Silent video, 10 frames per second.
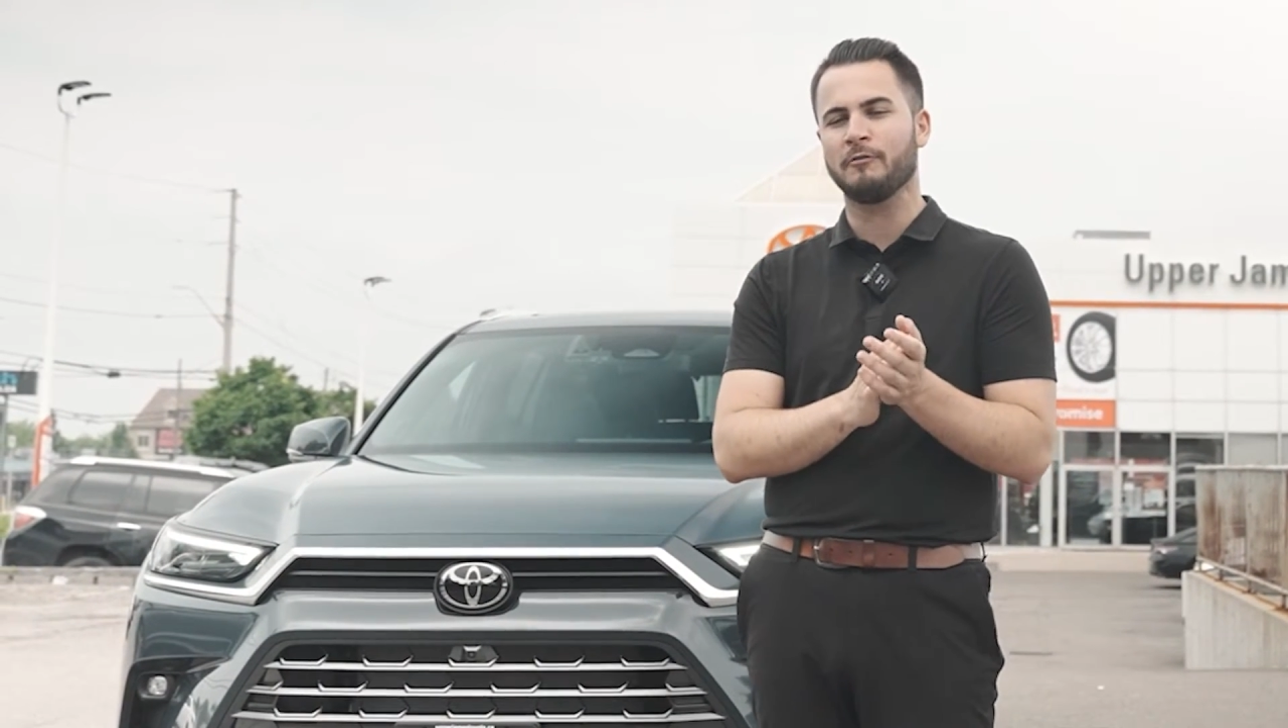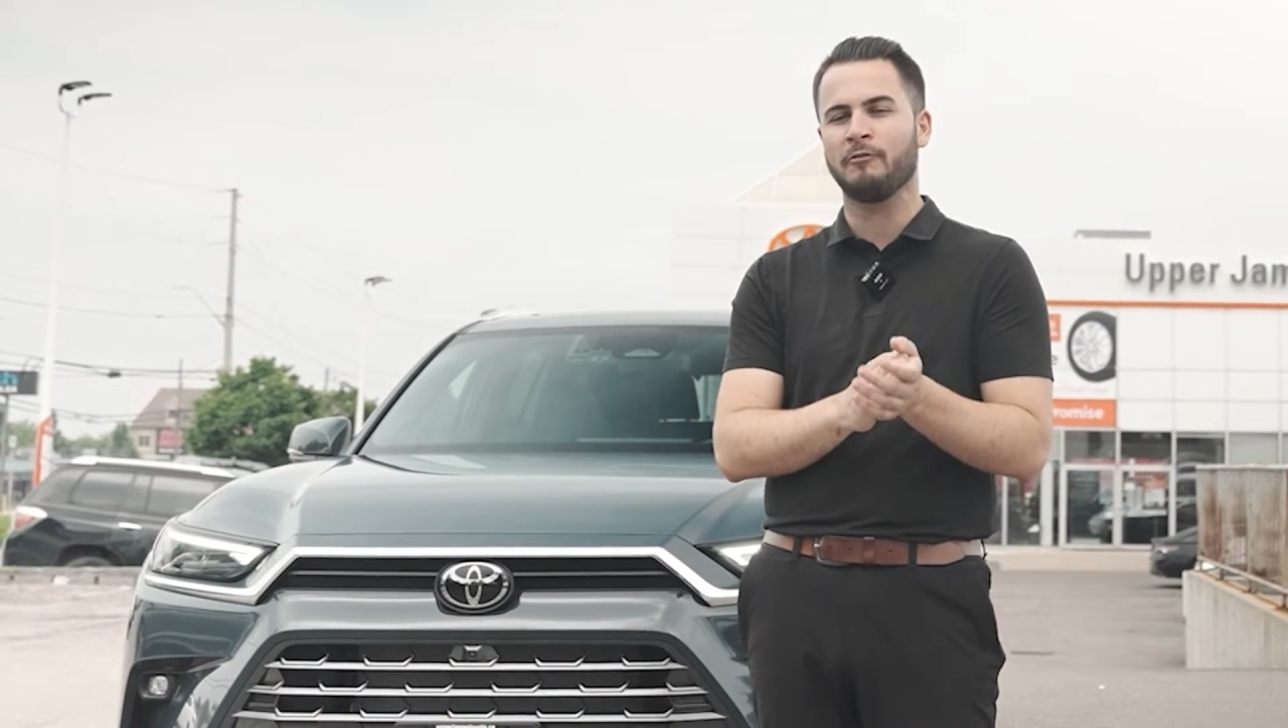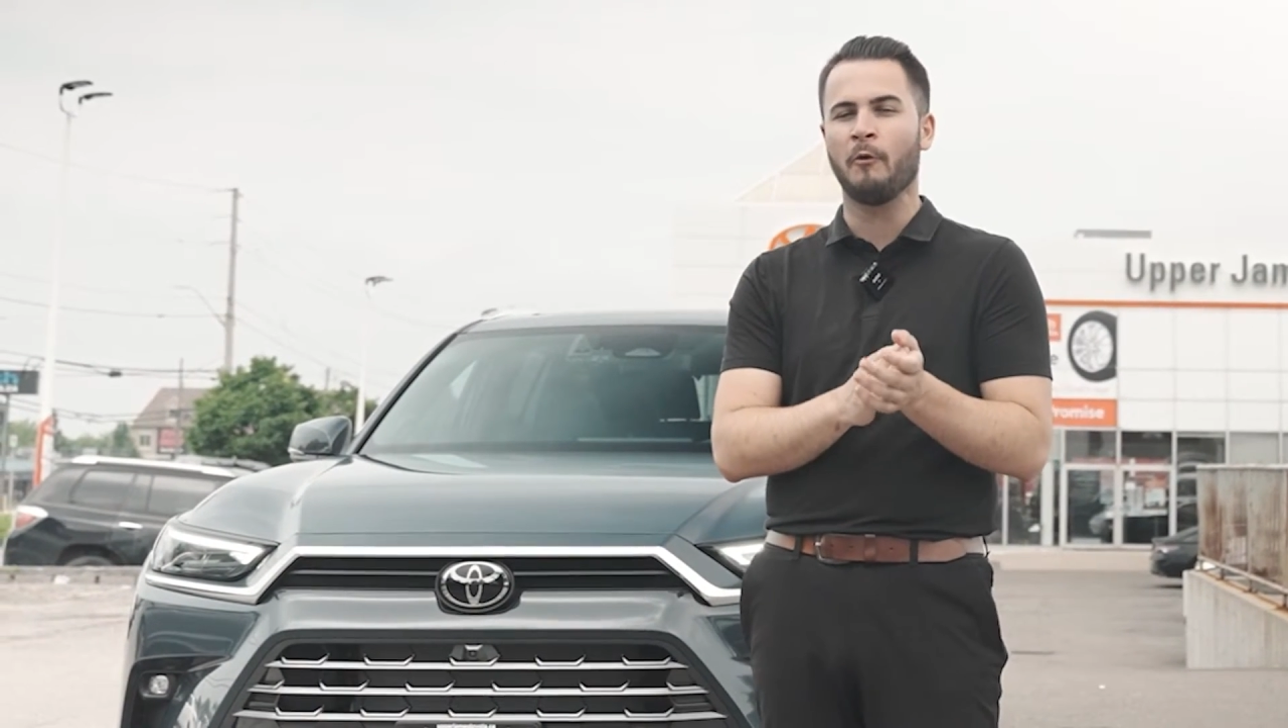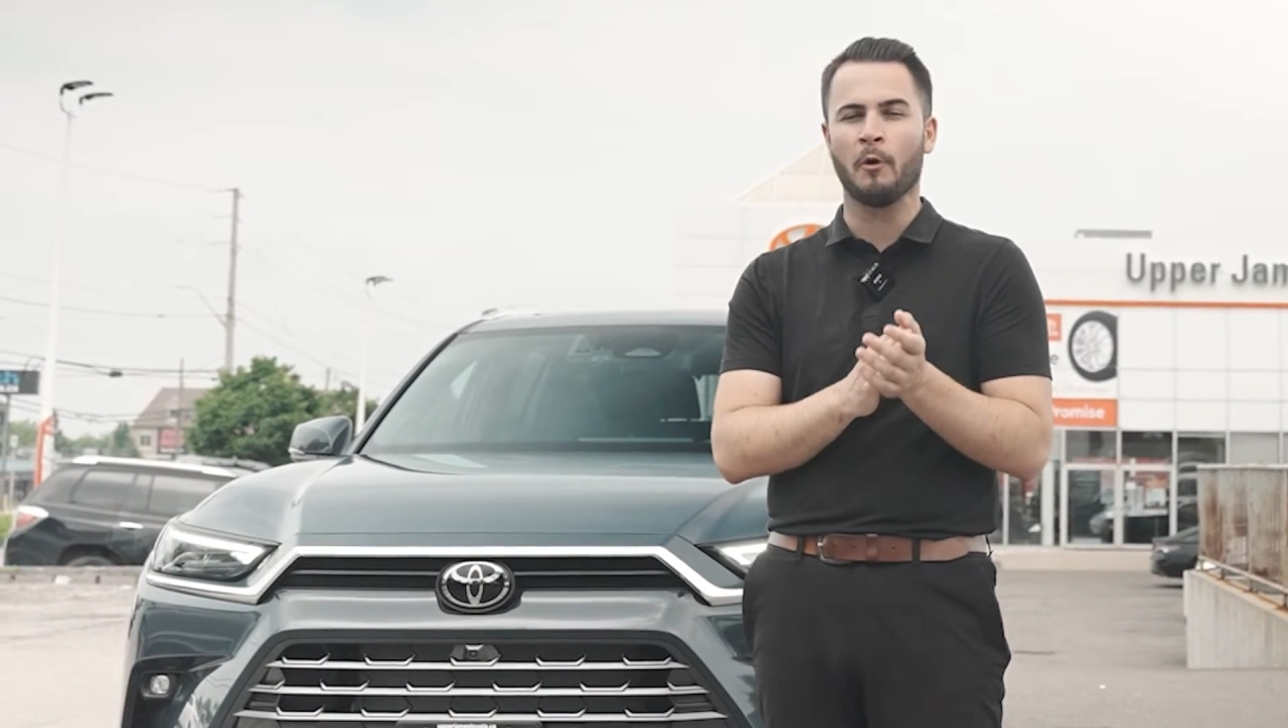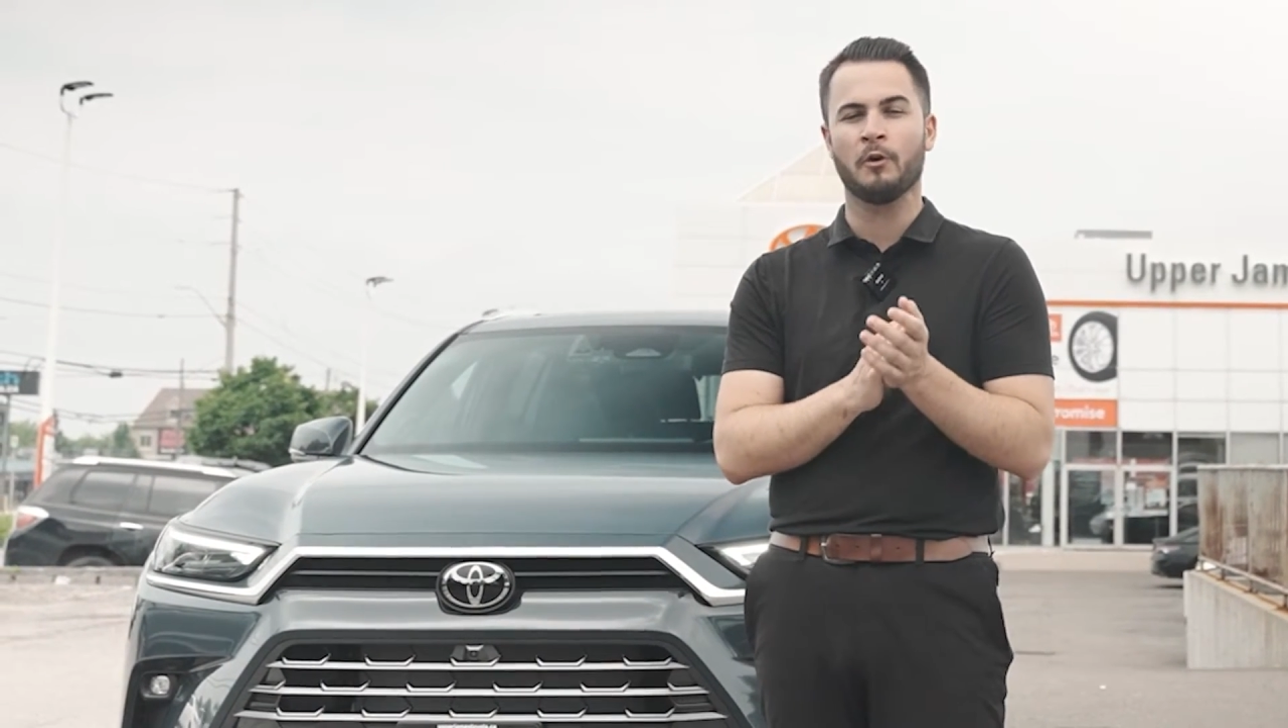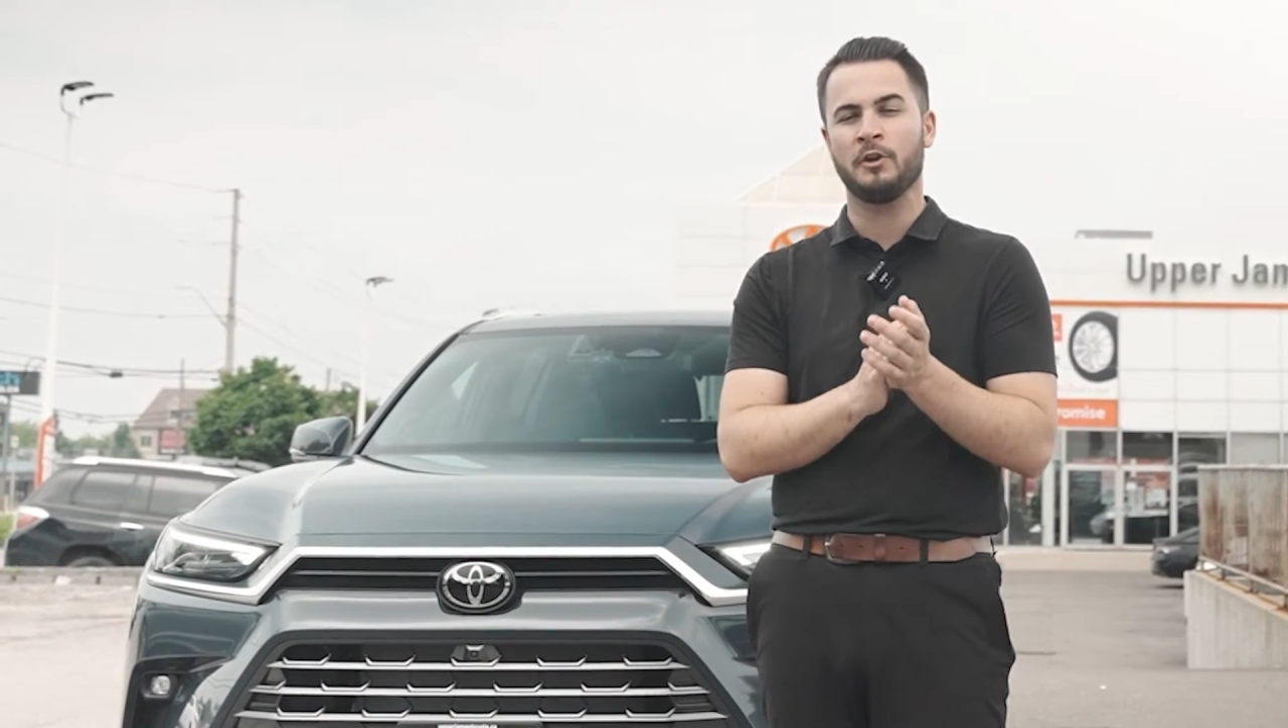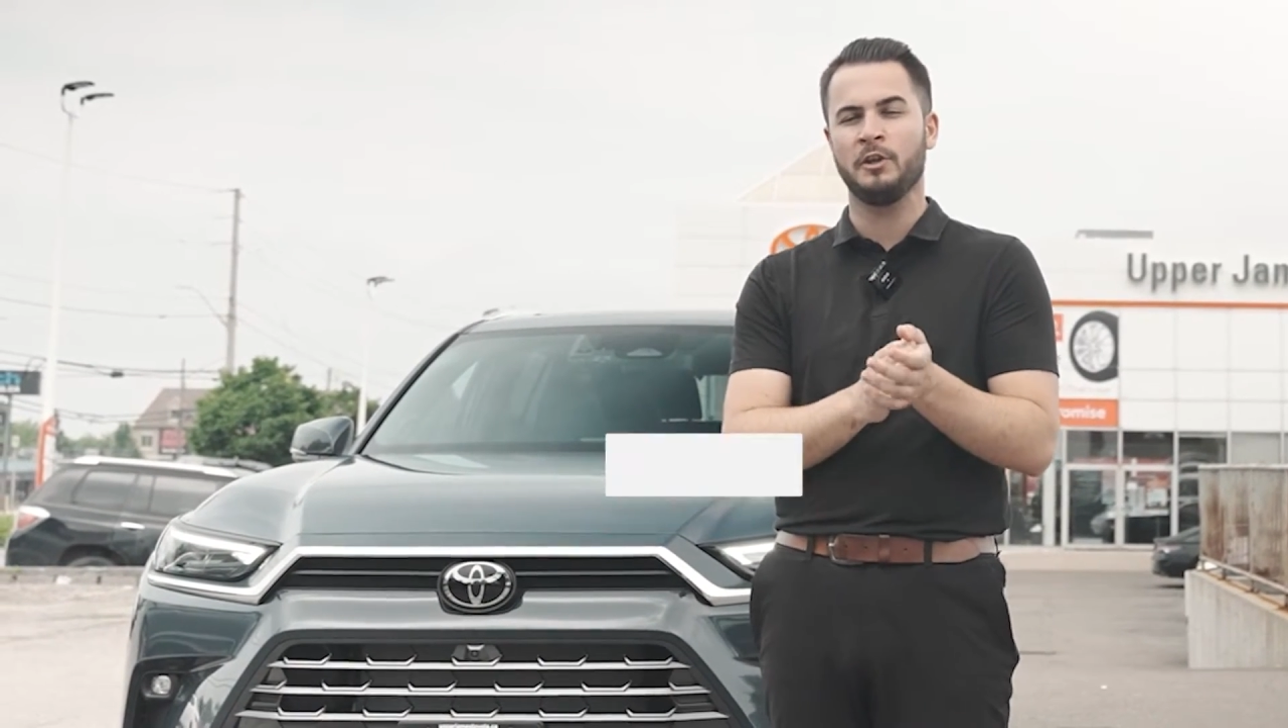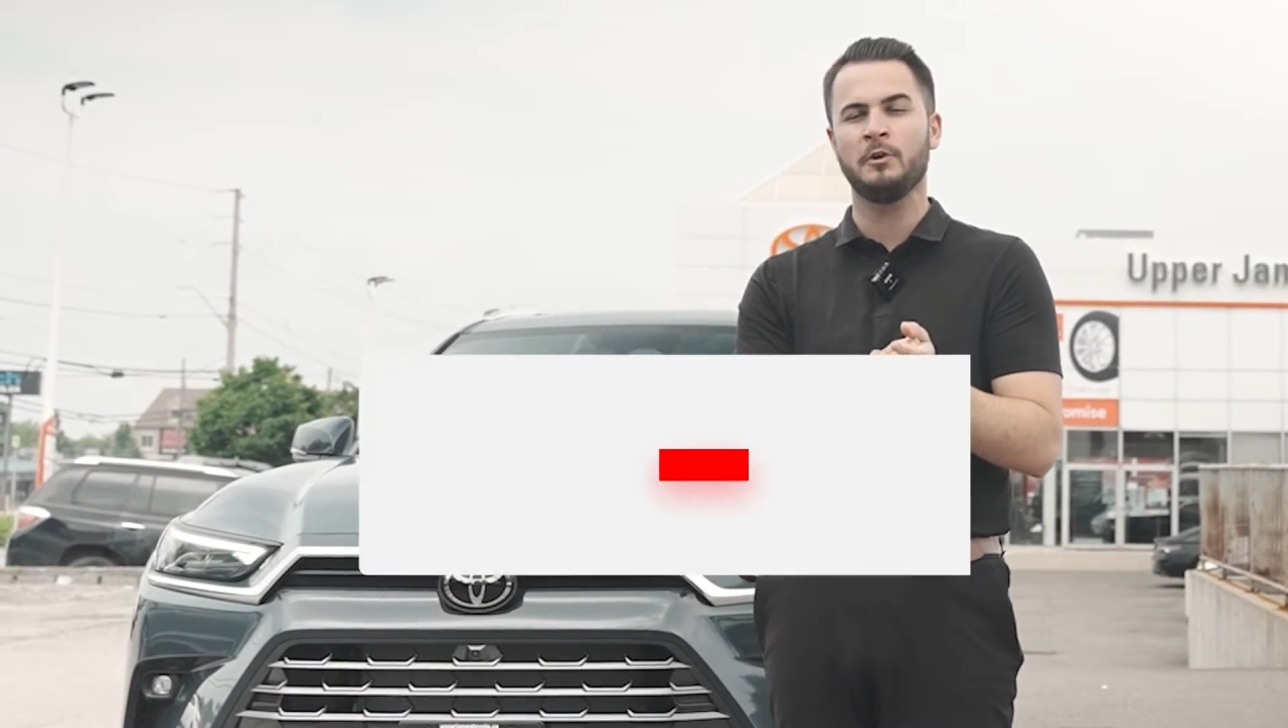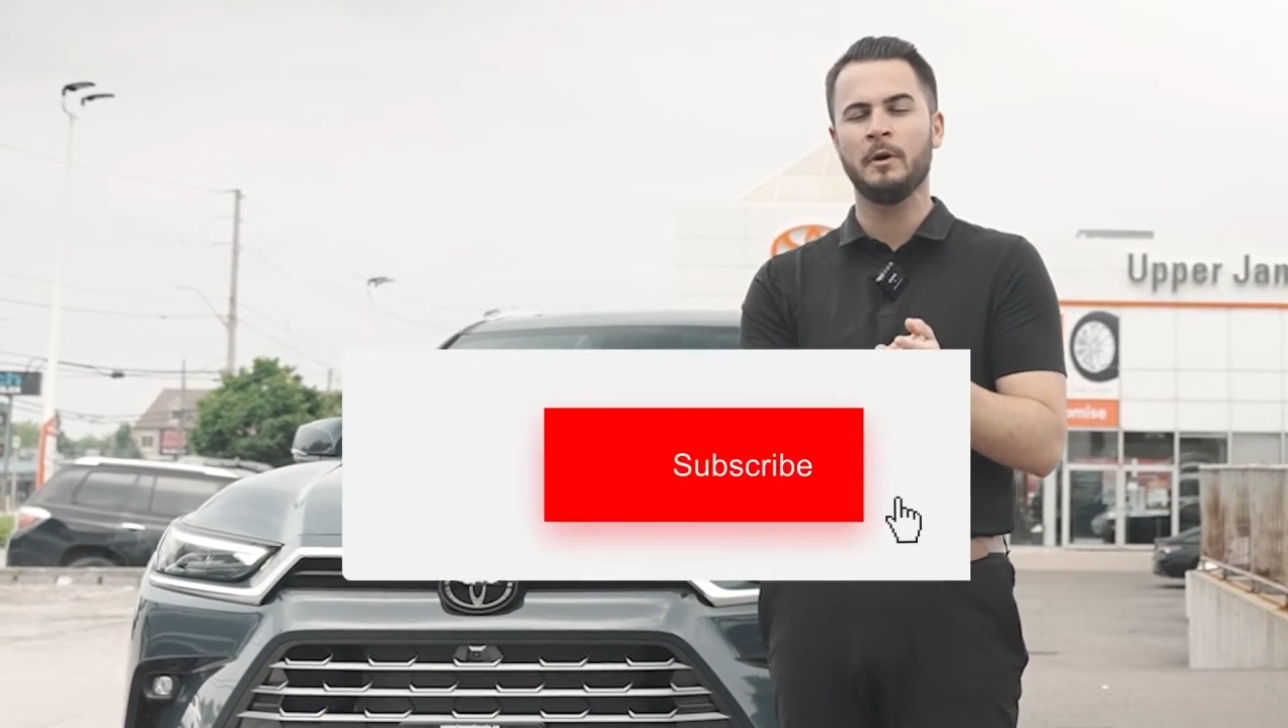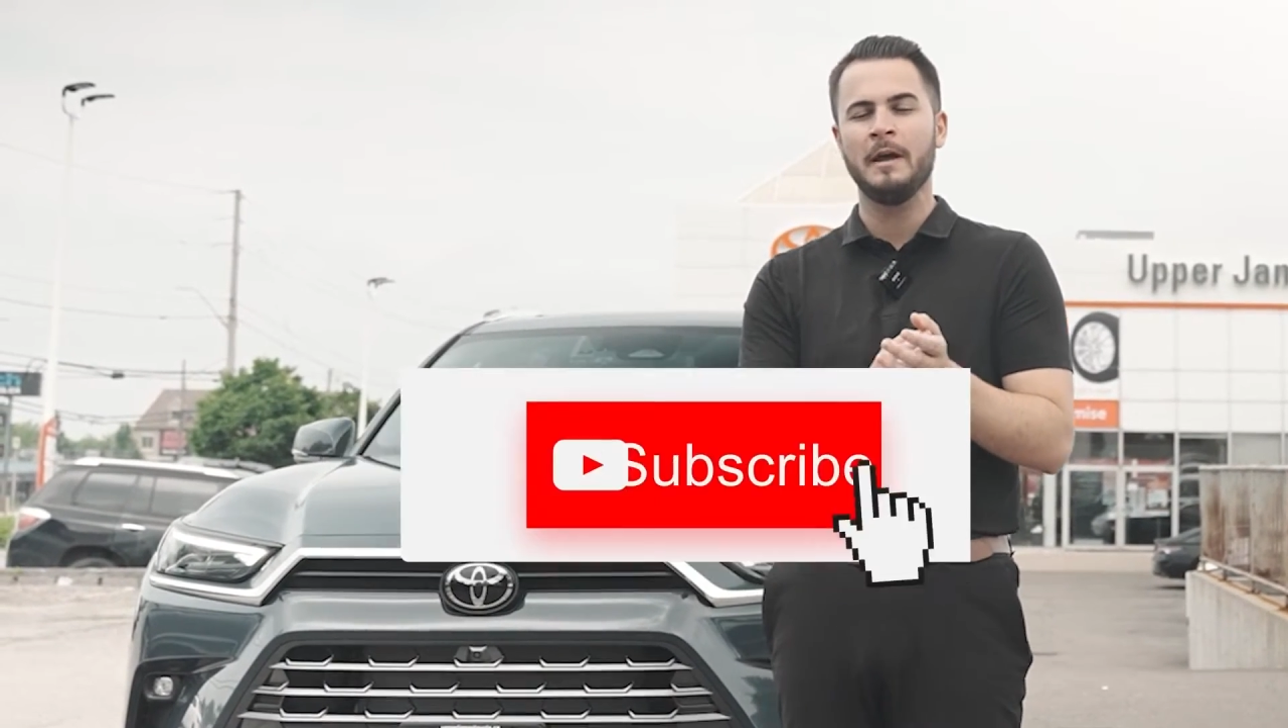for you.